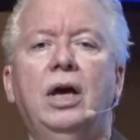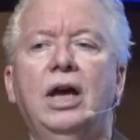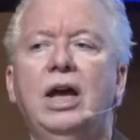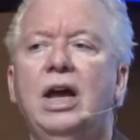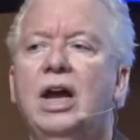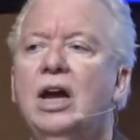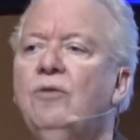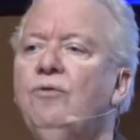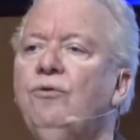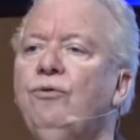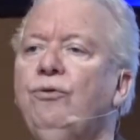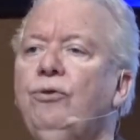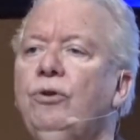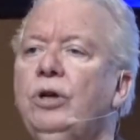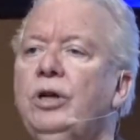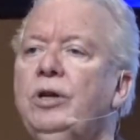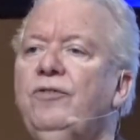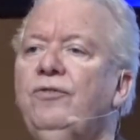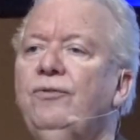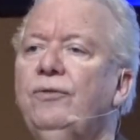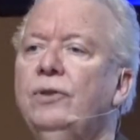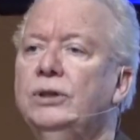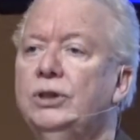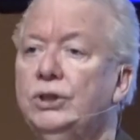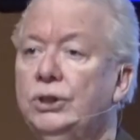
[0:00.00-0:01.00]
every
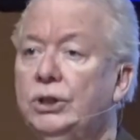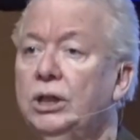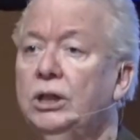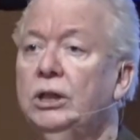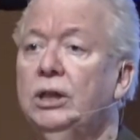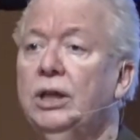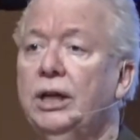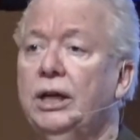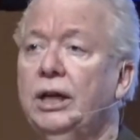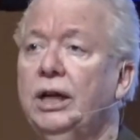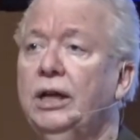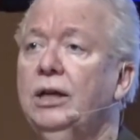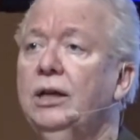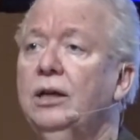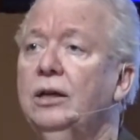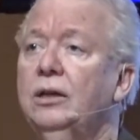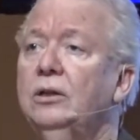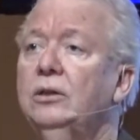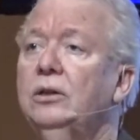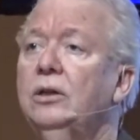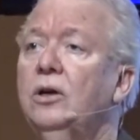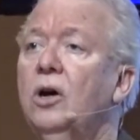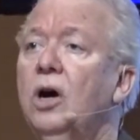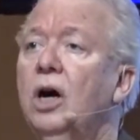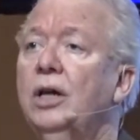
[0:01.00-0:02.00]
facility
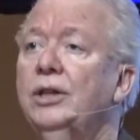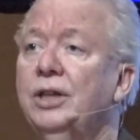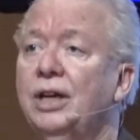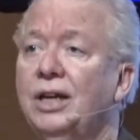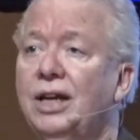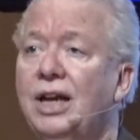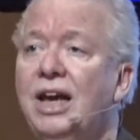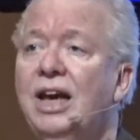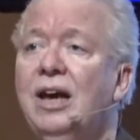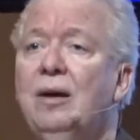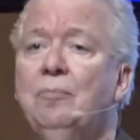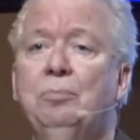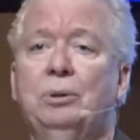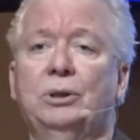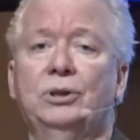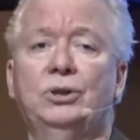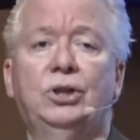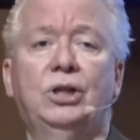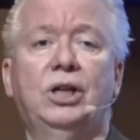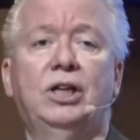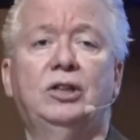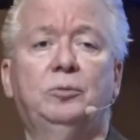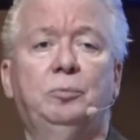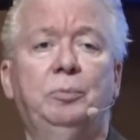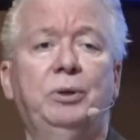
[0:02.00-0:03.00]
on the campus
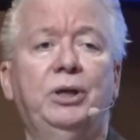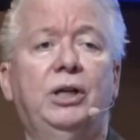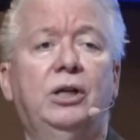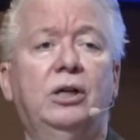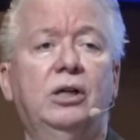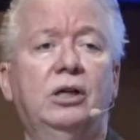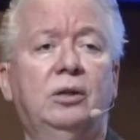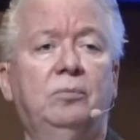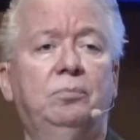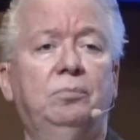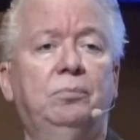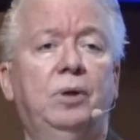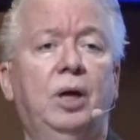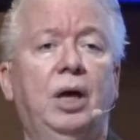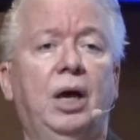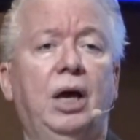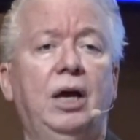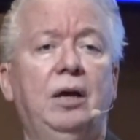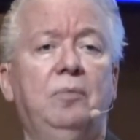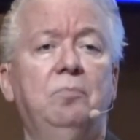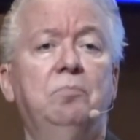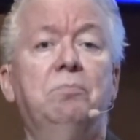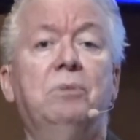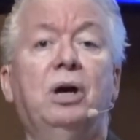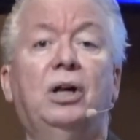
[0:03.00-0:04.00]
has become
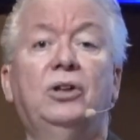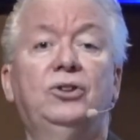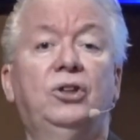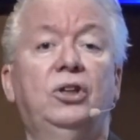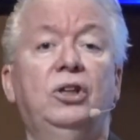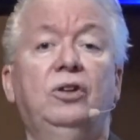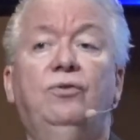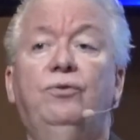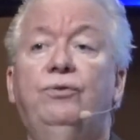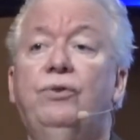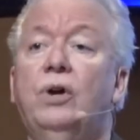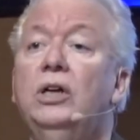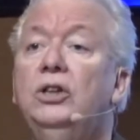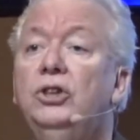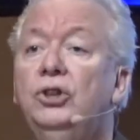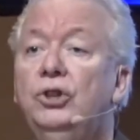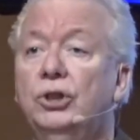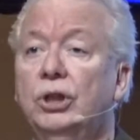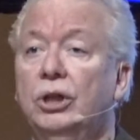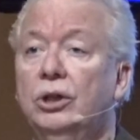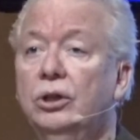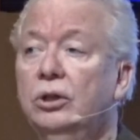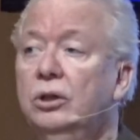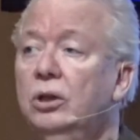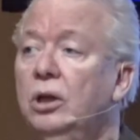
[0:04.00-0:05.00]
a
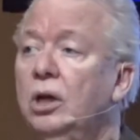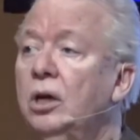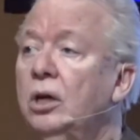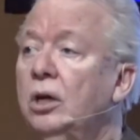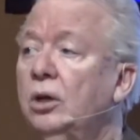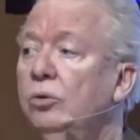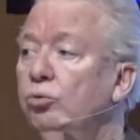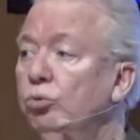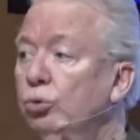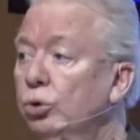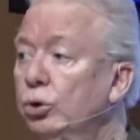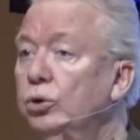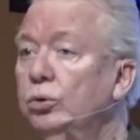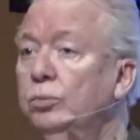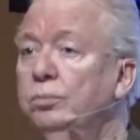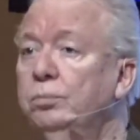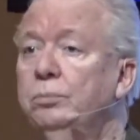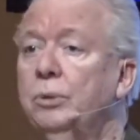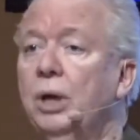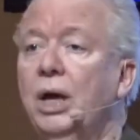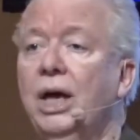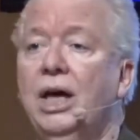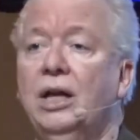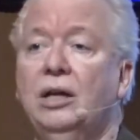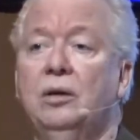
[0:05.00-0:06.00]
multi-function
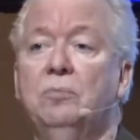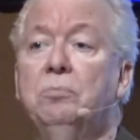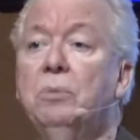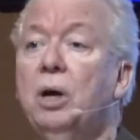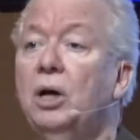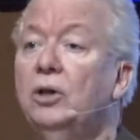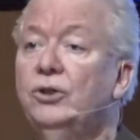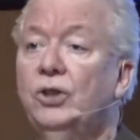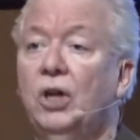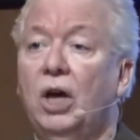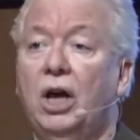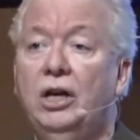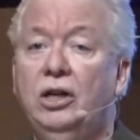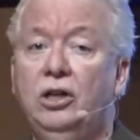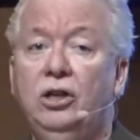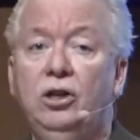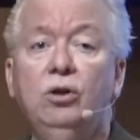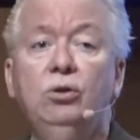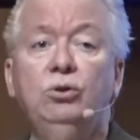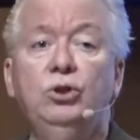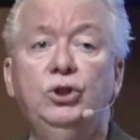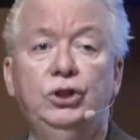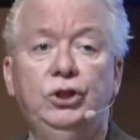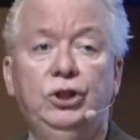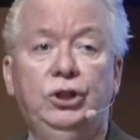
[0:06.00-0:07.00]
room and a
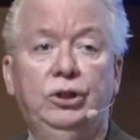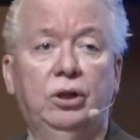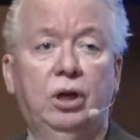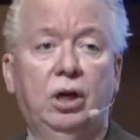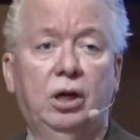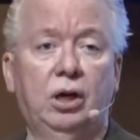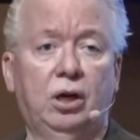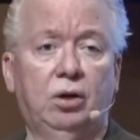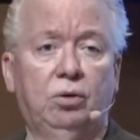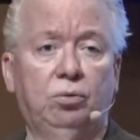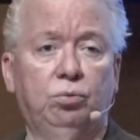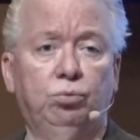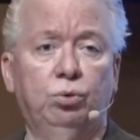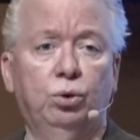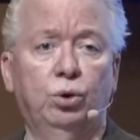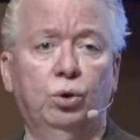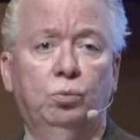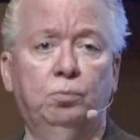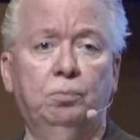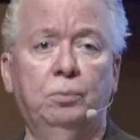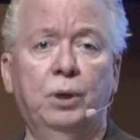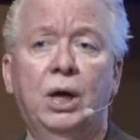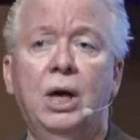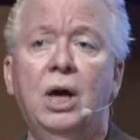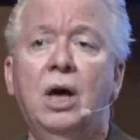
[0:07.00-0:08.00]
multi-use uh,
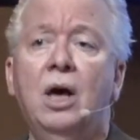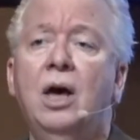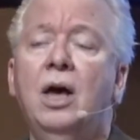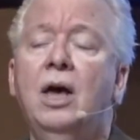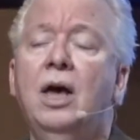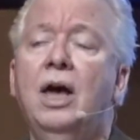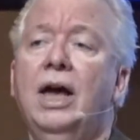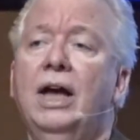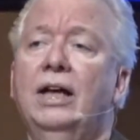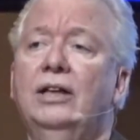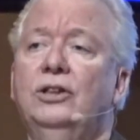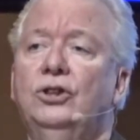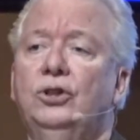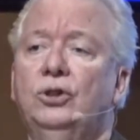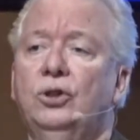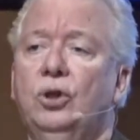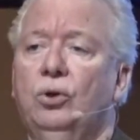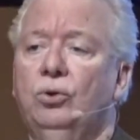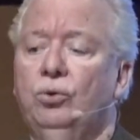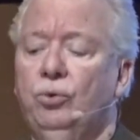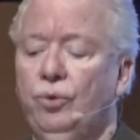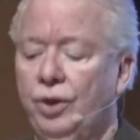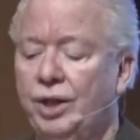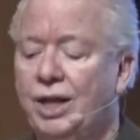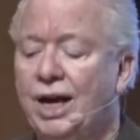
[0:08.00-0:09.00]
room. And
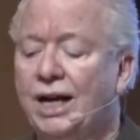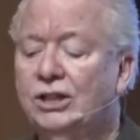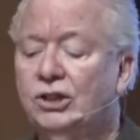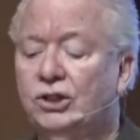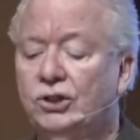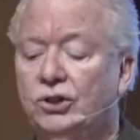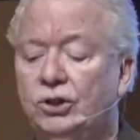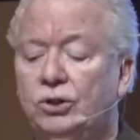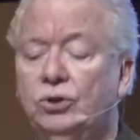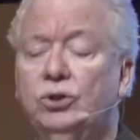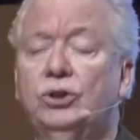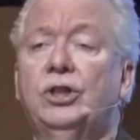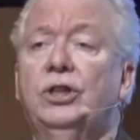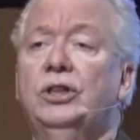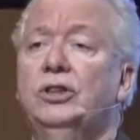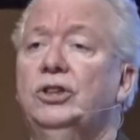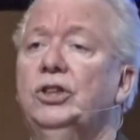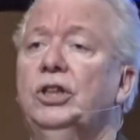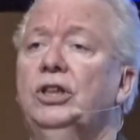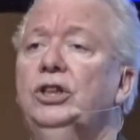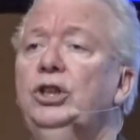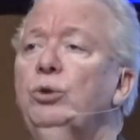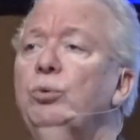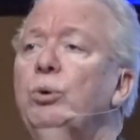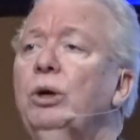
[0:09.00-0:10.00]
so that's the
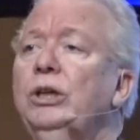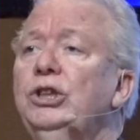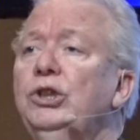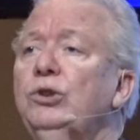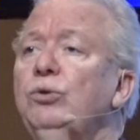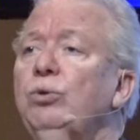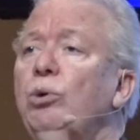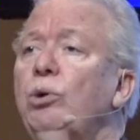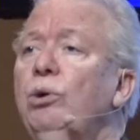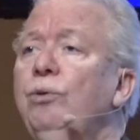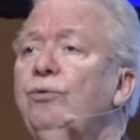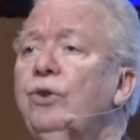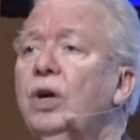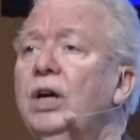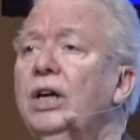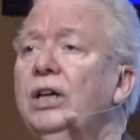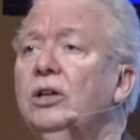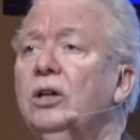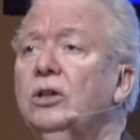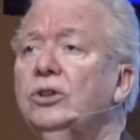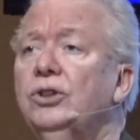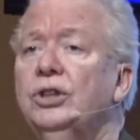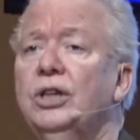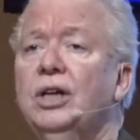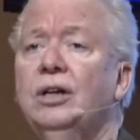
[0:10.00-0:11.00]
situation we find
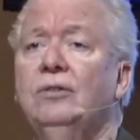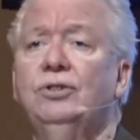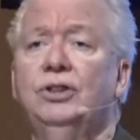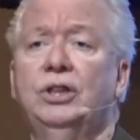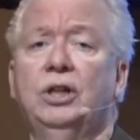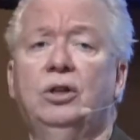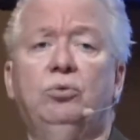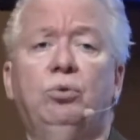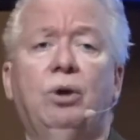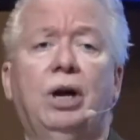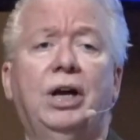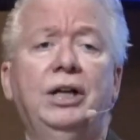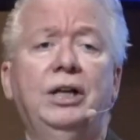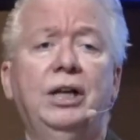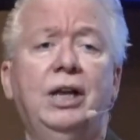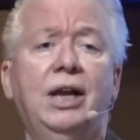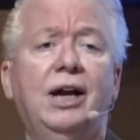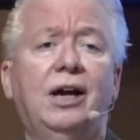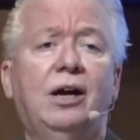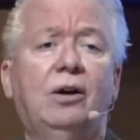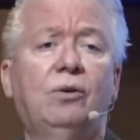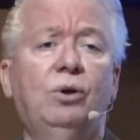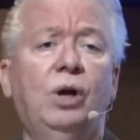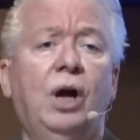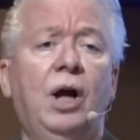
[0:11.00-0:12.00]
ourselves in right
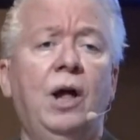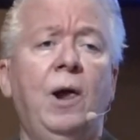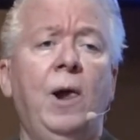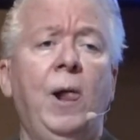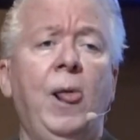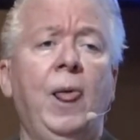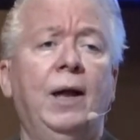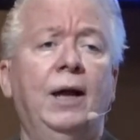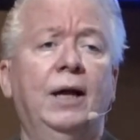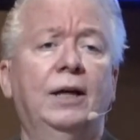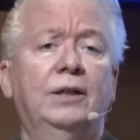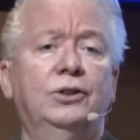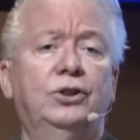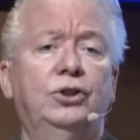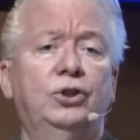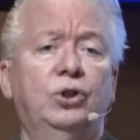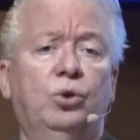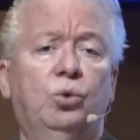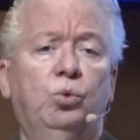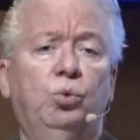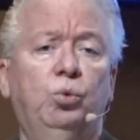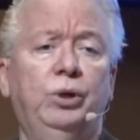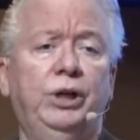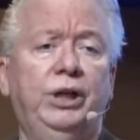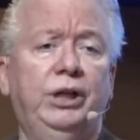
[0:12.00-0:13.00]
now. And so
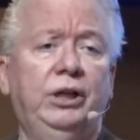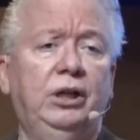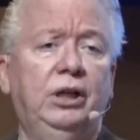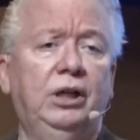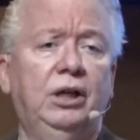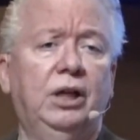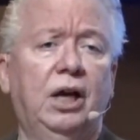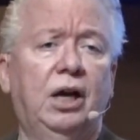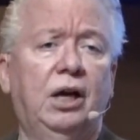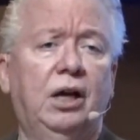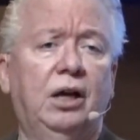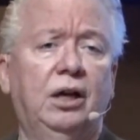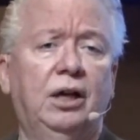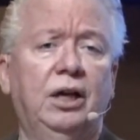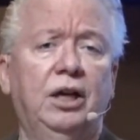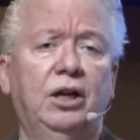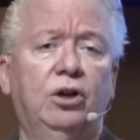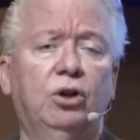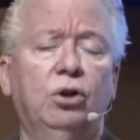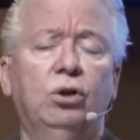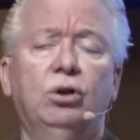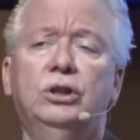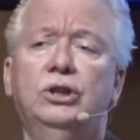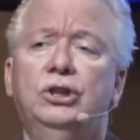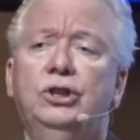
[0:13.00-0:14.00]
we uh,
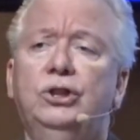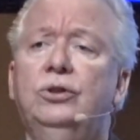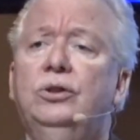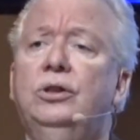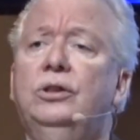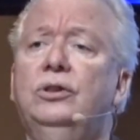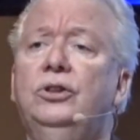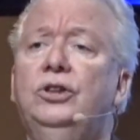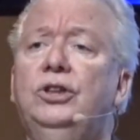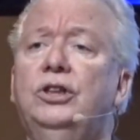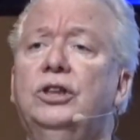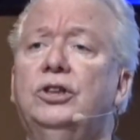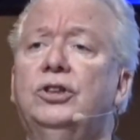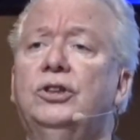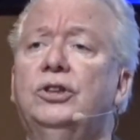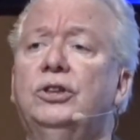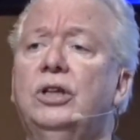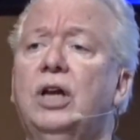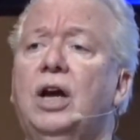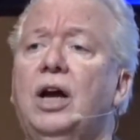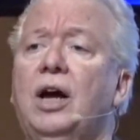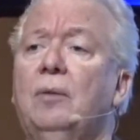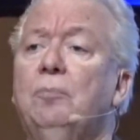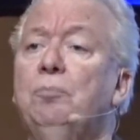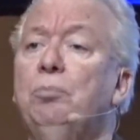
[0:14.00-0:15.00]
encourage you to just
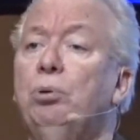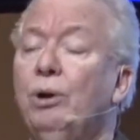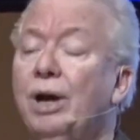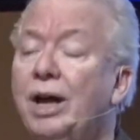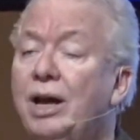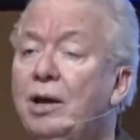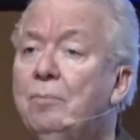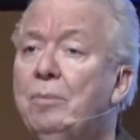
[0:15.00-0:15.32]
uh, pray